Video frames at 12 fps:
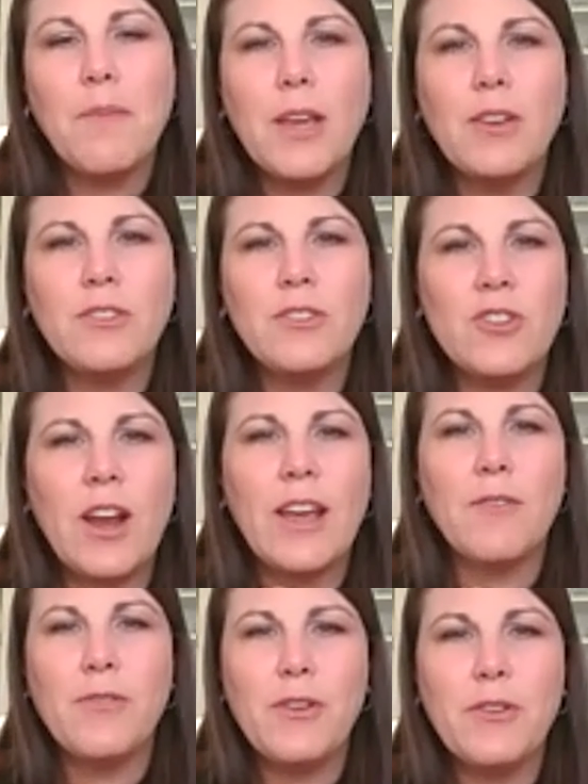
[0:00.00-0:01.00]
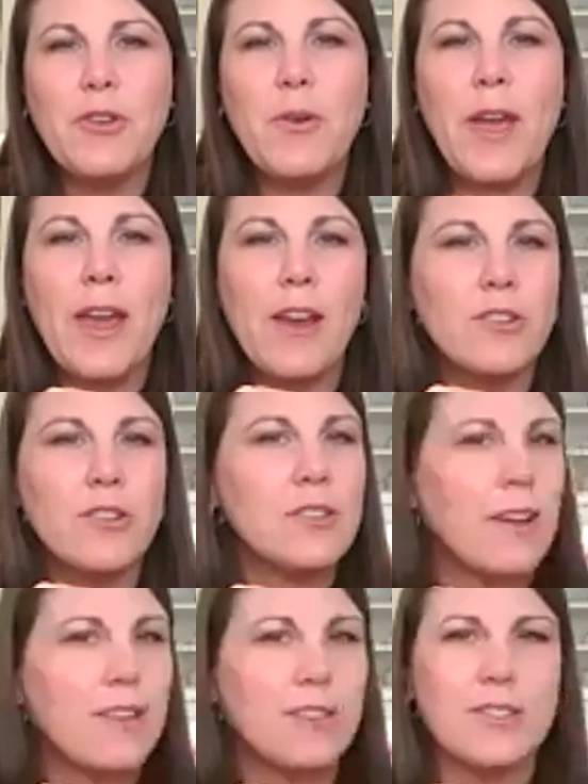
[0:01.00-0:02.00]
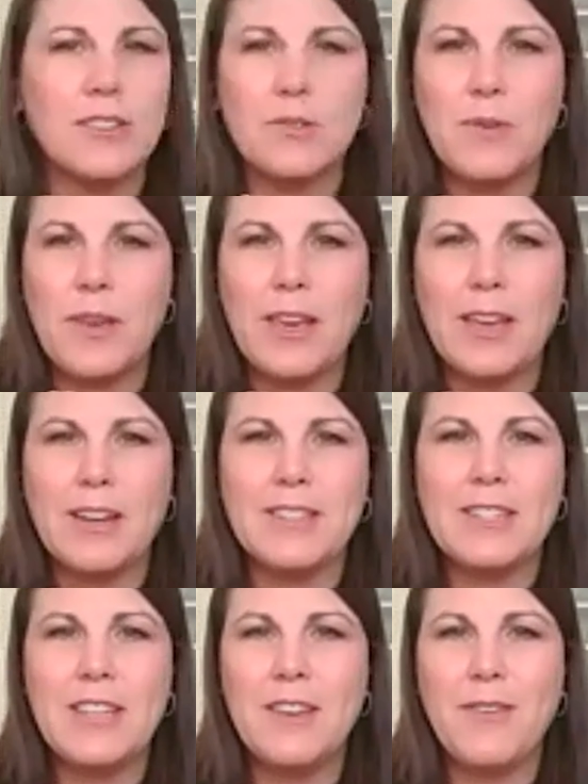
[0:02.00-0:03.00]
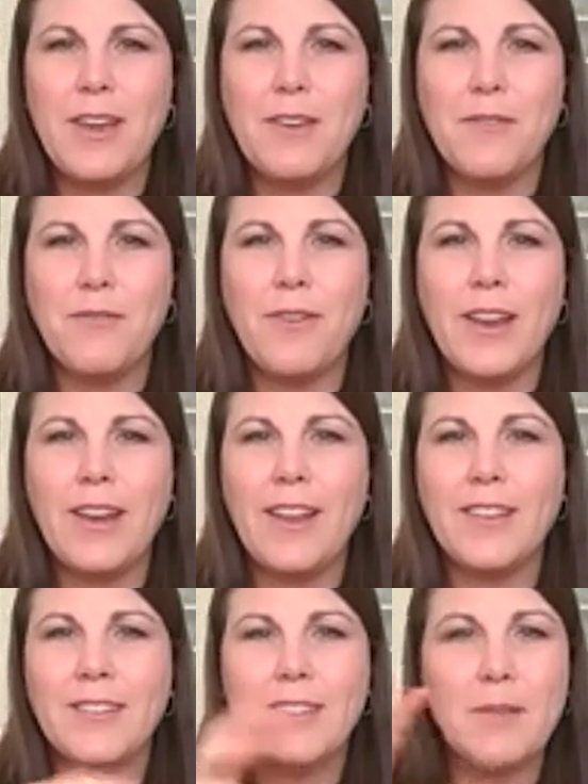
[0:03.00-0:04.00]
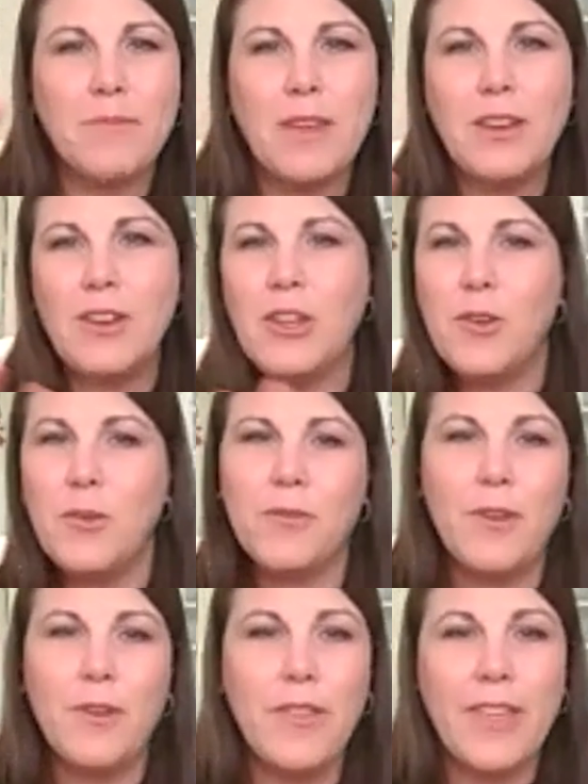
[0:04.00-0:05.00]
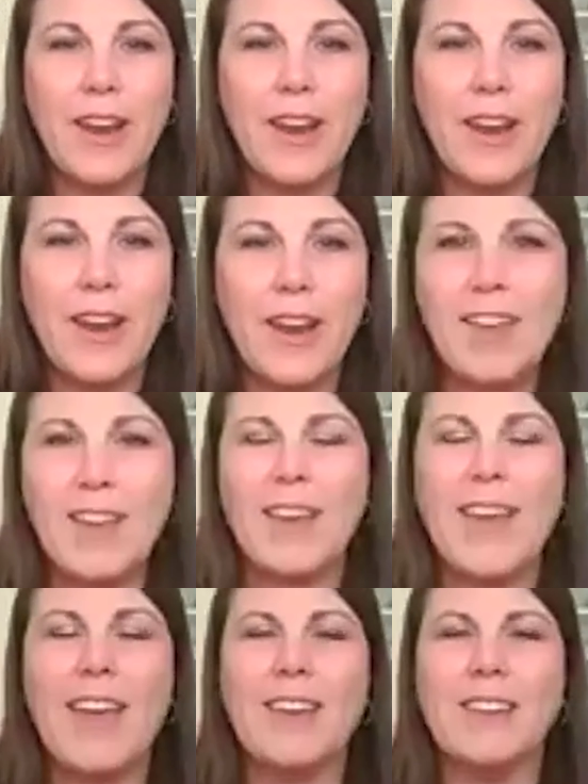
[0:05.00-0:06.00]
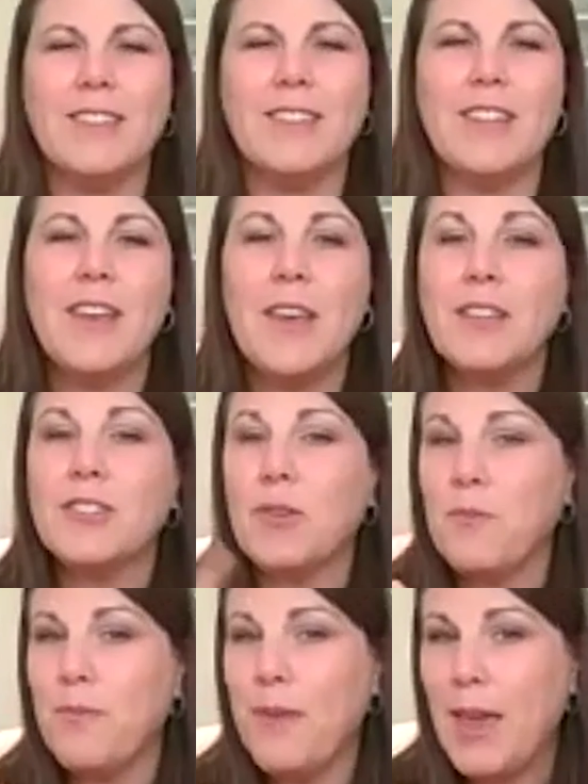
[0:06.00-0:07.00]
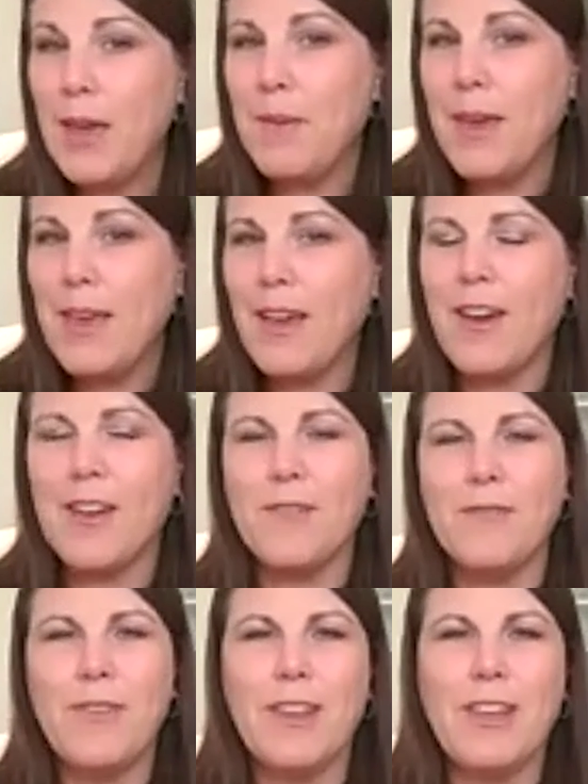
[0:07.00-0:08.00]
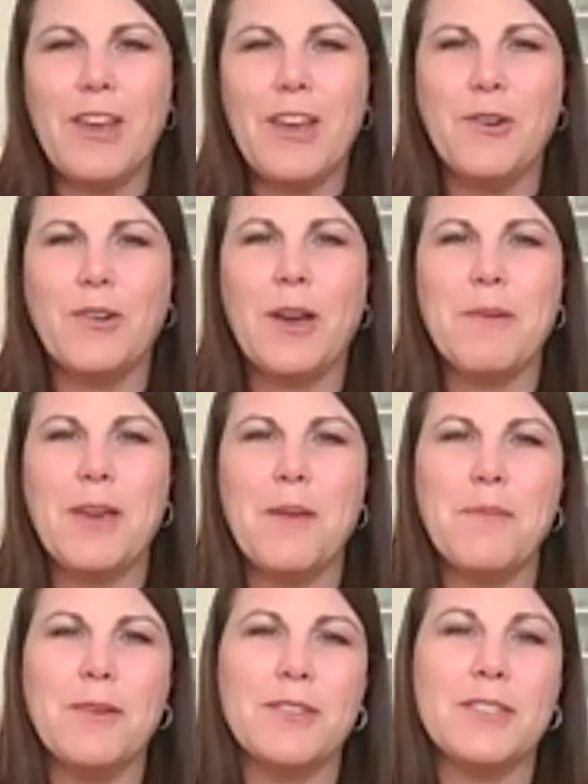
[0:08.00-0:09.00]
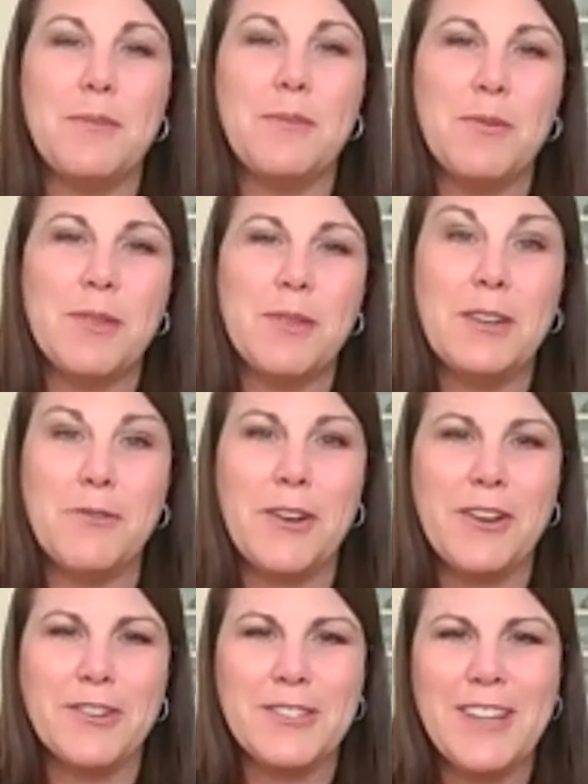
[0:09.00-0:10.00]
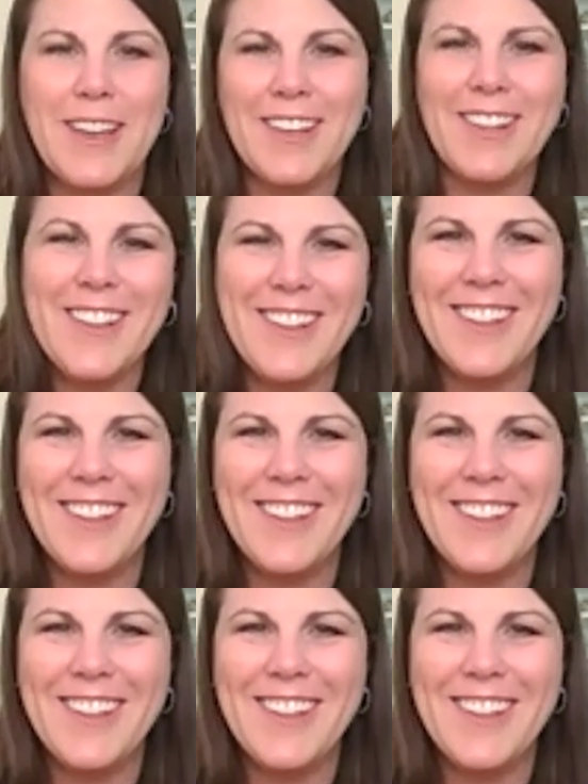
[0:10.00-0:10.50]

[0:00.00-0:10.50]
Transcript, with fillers: I might try a few new hairstyles this weekend and see if I can find something new and fun that I like. And so maybe on a video coming up, you'll see me with a different hairstyle.